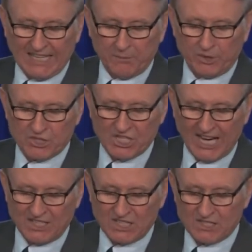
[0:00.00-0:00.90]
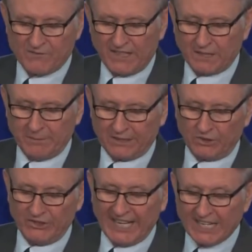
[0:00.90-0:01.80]
any more change its
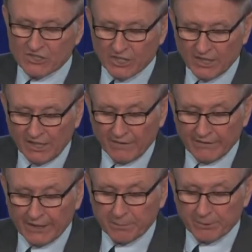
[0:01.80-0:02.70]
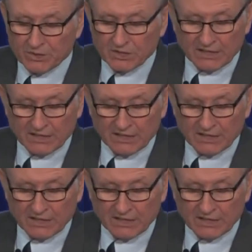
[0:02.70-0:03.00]
fundamental nature than a person